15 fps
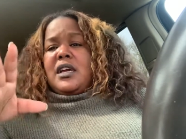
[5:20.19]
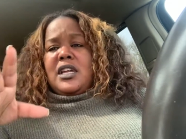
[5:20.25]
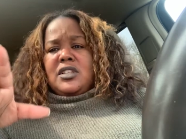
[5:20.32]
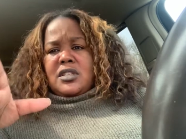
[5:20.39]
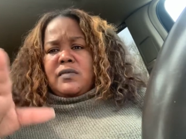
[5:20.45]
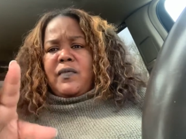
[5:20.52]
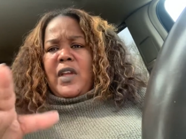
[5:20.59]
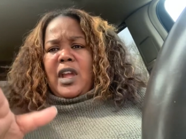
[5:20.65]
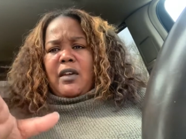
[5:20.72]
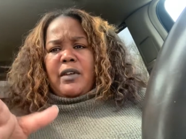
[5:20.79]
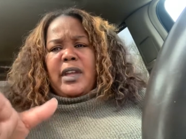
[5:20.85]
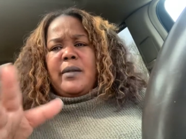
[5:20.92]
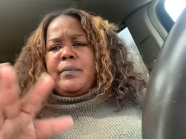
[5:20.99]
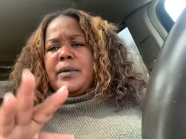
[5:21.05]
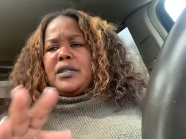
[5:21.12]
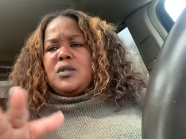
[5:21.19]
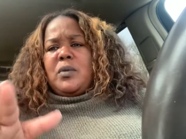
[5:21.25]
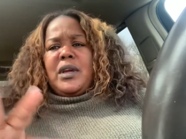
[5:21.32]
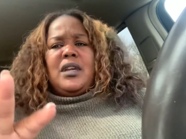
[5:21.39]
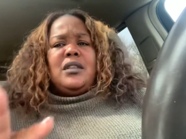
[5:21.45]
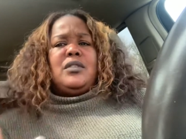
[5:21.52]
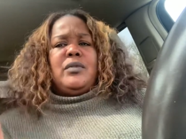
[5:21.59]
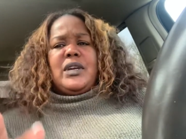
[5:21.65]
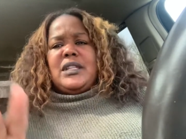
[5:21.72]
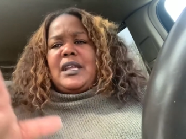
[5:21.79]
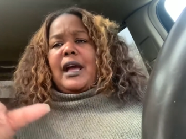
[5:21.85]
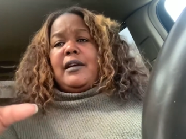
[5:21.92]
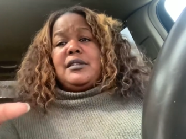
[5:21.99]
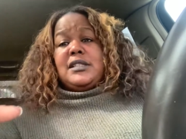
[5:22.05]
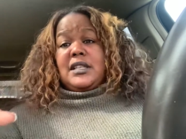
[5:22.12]
it's very between
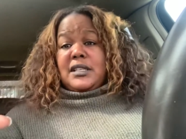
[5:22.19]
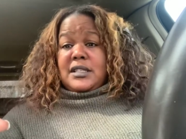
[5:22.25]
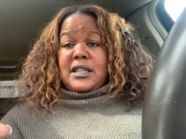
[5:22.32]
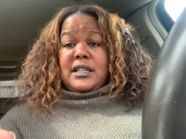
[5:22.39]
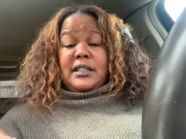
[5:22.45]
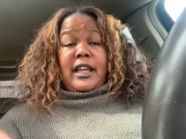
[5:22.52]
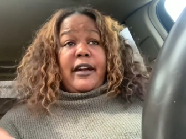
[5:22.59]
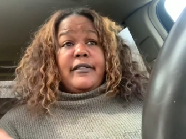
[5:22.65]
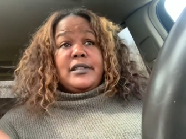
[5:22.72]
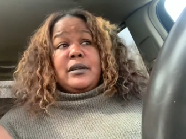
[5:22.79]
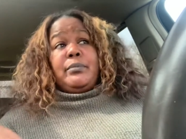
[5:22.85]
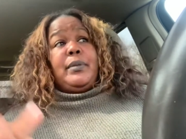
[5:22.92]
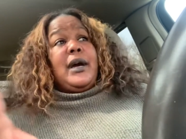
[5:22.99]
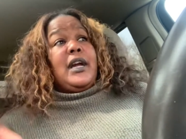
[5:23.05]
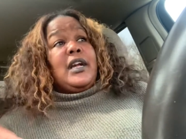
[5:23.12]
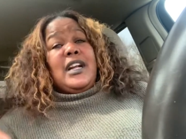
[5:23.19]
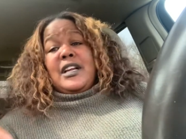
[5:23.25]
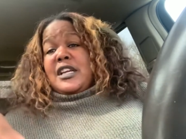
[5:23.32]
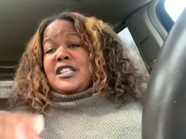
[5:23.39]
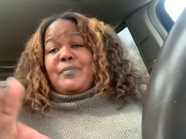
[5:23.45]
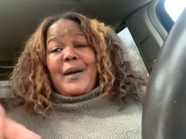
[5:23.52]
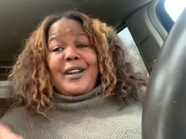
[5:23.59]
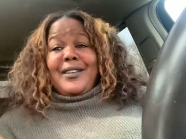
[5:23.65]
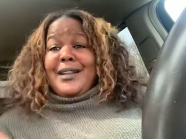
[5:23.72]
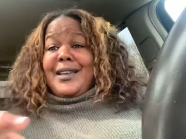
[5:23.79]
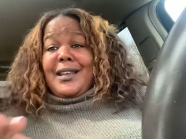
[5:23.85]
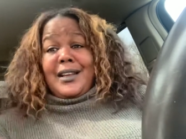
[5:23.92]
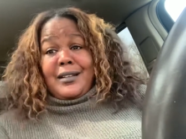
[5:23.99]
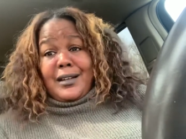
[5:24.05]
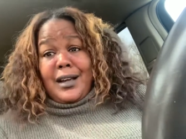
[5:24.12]
3000 and 10000 but it's better than
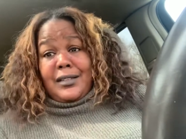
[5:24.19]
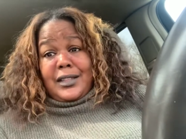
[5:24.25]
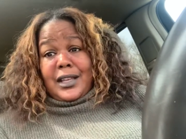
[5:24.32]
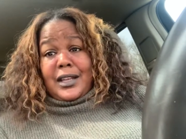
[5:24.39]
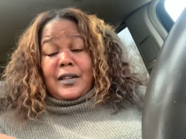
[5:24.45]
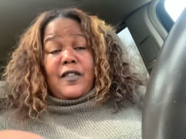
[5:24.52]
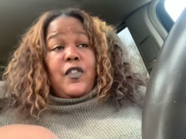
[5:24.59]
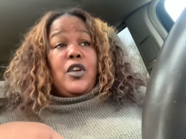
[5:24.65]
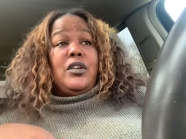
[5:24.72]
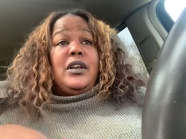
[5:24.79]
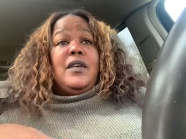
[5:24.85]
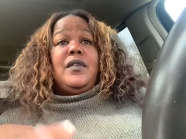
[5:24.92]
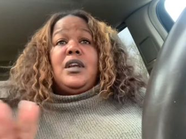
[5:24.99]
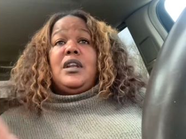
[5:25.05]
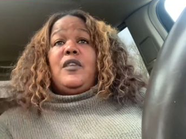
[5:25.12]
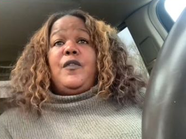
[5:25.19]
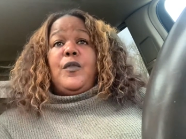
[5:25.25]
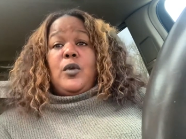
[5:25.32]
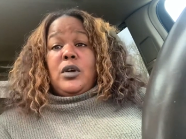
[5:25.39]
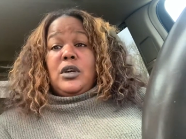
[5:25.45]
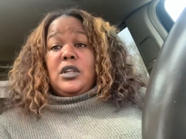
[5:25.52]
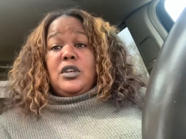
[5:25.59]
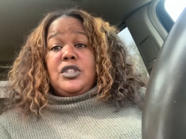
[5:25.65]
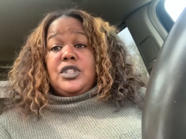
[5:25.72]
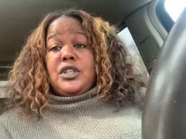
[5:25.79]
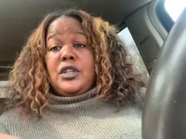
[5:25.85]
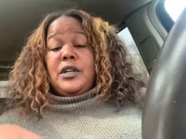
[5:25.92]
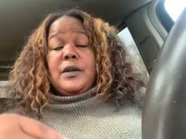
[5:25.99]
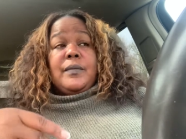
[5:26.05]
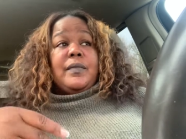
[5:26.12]
getting nothing if you're living in a
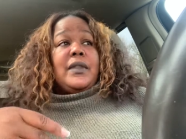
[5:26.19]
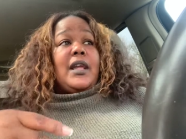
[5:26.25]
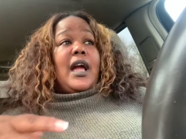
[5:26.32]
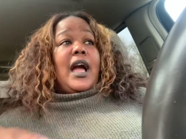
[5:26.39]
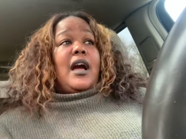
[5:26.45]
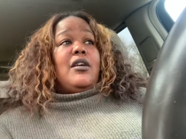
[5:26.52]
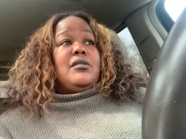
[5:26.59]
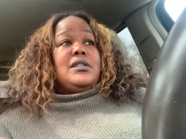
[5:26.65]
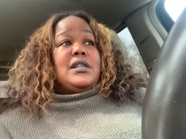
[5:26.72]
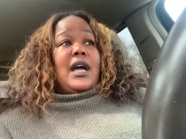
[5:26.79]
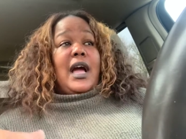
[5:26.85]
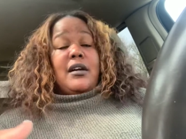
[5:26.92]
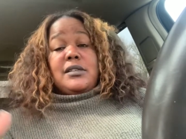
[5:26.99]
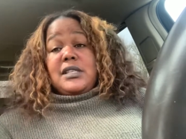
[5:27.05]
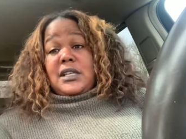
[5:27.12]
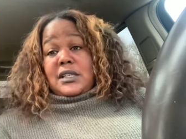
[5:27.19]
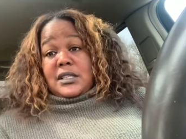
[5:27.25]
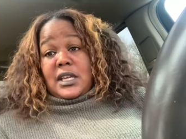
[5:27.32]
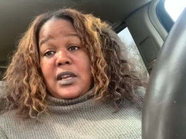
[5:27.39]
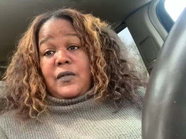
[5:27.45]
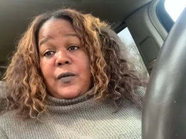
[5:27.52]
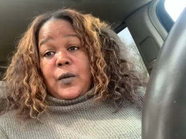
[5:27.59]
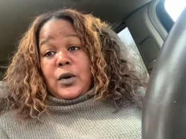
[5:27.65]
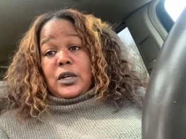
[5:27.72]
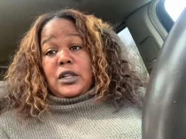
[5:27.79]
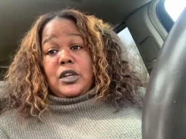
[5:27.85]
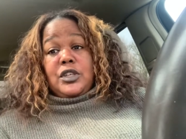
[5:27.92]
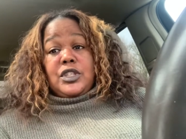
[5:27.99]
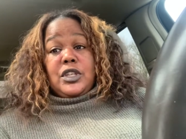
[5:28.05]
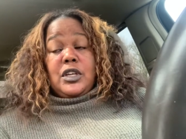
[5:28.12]
foreclosure house, a house that is in
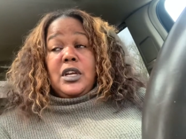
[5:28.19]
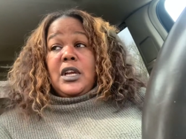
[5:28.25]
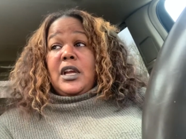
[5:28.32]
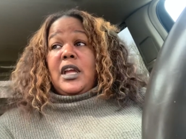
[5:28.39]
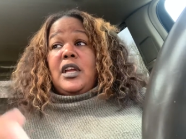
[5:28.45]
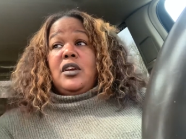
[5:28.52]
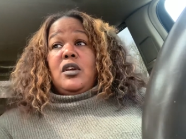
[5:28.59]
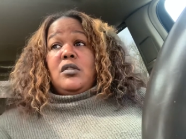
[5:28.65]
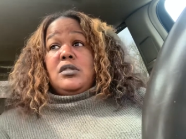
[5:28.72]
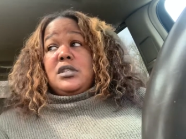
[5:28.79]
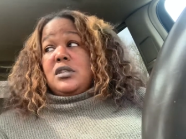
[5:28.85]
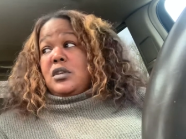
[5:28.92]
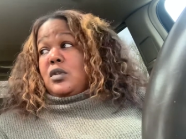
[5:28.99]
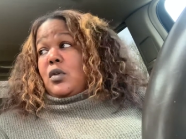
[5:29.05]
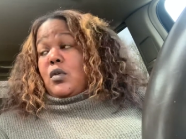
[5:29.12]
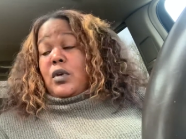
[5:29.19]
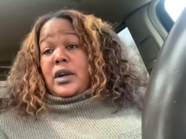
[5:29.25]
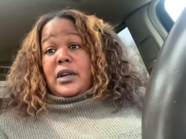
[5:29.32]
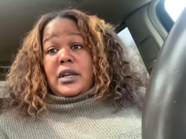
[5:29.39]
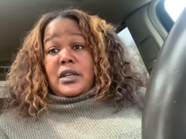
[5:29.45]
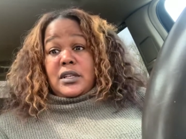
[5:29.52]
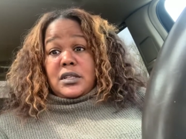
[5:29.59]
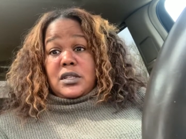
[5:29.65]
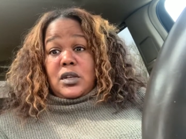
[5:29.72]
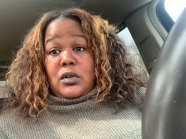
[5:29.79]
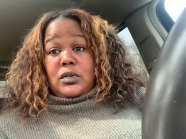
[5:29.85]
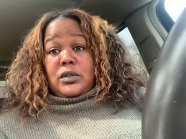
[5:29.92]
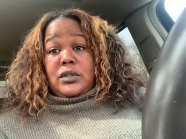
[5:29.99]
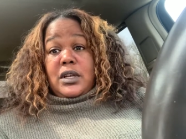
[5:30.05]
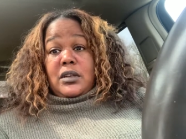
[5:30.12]
foreclosure, it goes to the court and it's
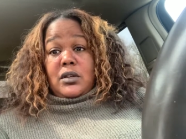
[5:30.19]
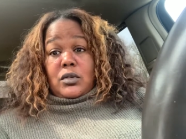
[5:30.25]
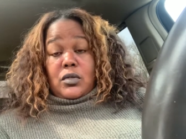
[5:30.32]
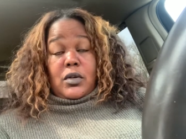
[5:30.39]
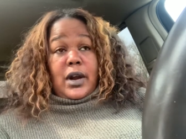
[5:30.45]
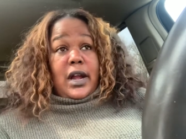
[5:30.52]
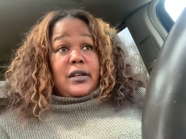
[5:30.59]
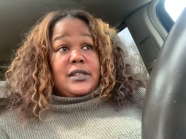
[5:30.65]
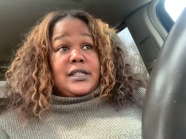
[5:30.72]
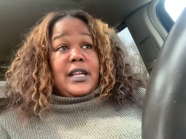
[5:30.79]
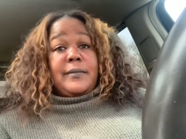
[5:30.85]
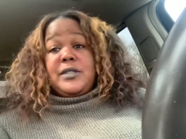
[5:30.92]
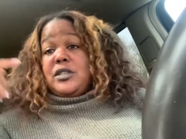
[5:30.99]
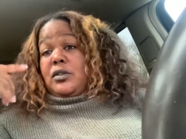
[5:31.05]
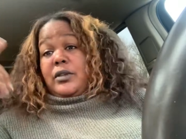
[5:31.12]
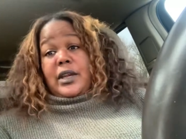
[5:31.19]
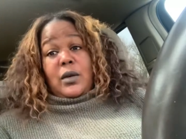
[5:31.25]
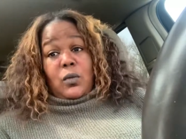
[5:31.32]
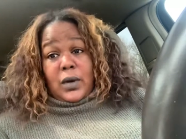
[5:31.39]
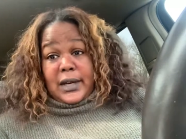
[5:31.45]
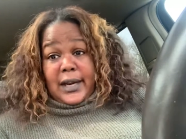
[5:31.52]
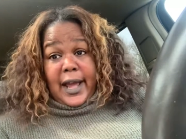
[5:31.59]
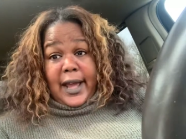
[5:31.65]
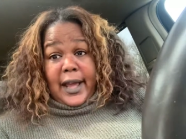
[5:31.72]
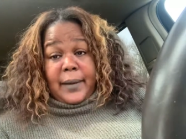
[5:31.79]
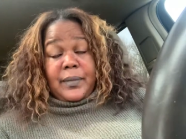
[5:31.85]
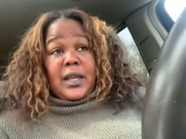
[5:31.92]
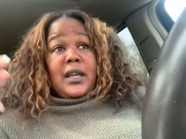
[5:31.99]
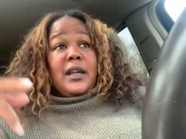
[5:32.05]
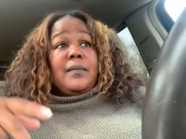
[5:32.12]
sold on the courthouse steps, you don't get one dime.